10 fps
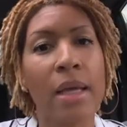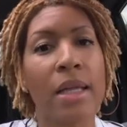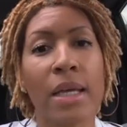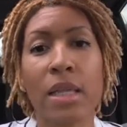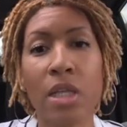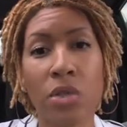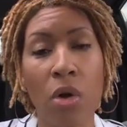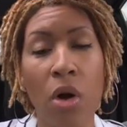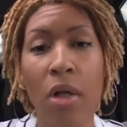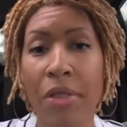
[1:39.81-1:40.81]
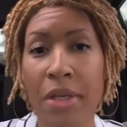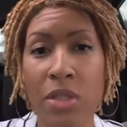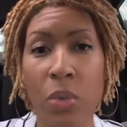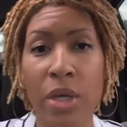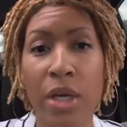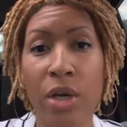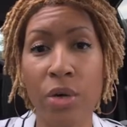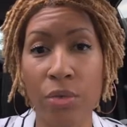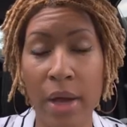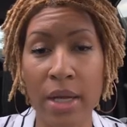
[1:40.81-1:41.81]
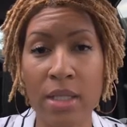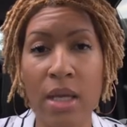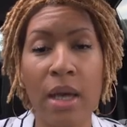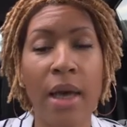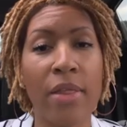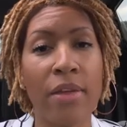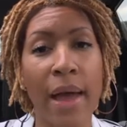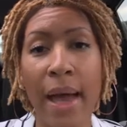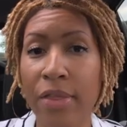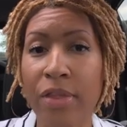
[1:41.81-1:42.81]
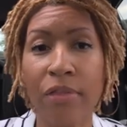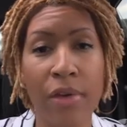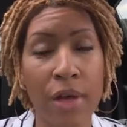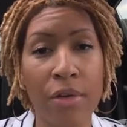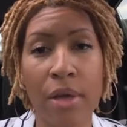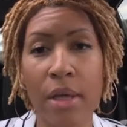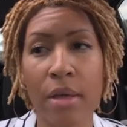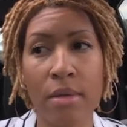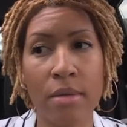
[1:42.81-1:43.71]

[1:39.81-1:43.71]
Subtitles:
Like, these are all things that we can correct. And at the very